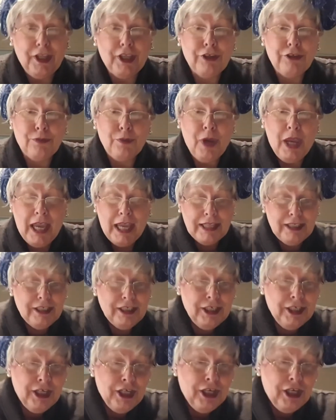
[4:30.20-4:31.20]
That's right.
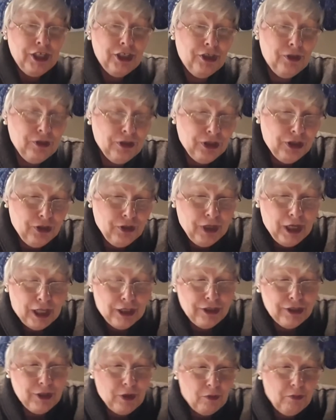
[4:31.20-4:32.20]
You
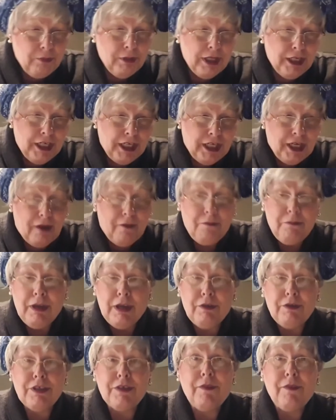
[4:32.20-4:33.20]
got so many of them.
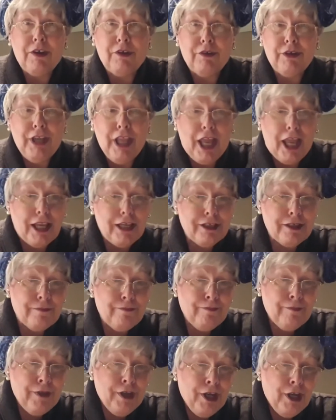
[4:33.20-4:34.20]
It was very nice.
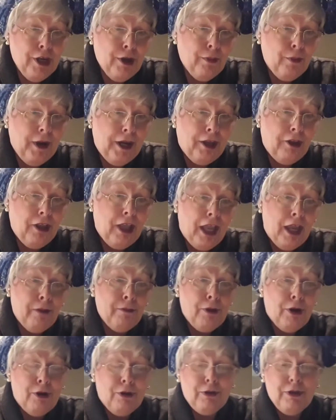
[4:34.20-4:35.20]
Well,
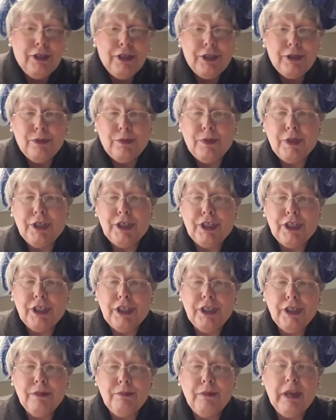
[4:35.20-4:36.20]
I'm going to
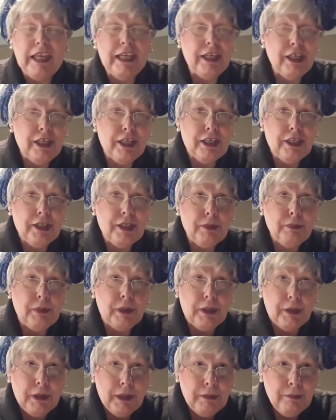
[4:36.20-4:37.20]
make a
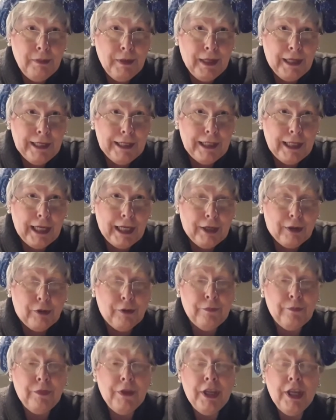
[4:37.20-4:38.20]
pumpkin pie
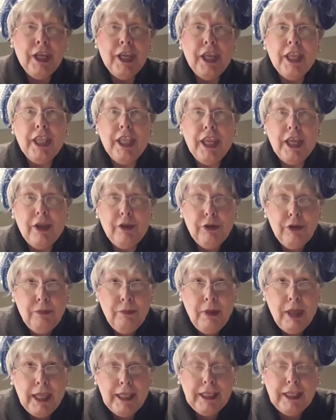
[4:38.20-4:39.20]
now. And how you
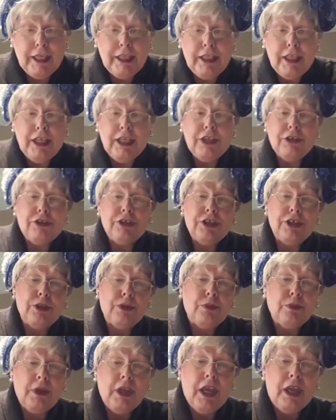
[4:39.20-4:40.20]
make it is
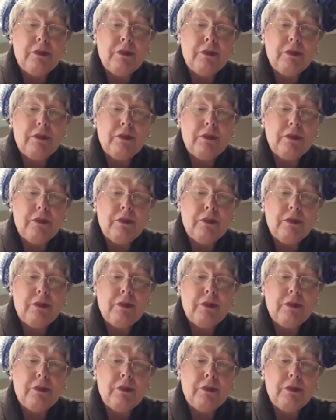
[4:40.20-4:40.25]
you...